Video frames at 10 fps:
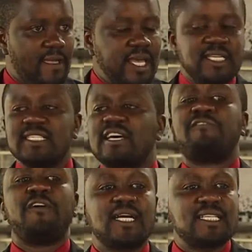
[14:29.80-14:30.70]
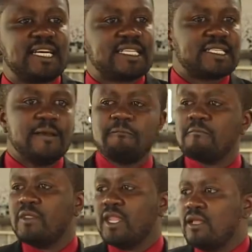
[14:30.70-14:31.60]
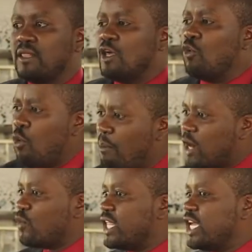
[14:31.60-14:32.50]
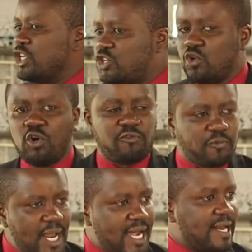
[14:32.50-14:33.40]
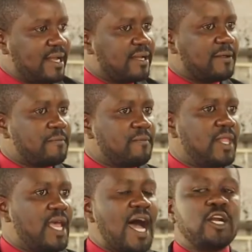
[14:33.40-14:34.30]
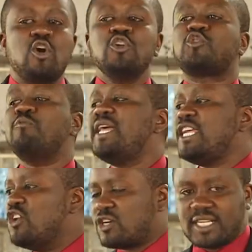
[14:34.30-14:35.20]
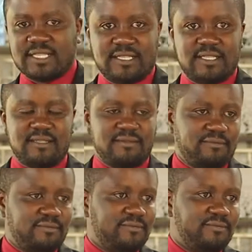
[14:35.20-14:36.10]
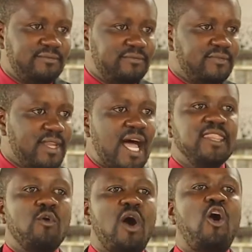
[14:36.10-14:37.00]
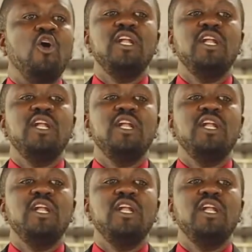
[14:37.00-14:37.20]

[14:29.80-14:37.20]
It is a fact that the woman with the issue of blood had gone to many doctors and they were all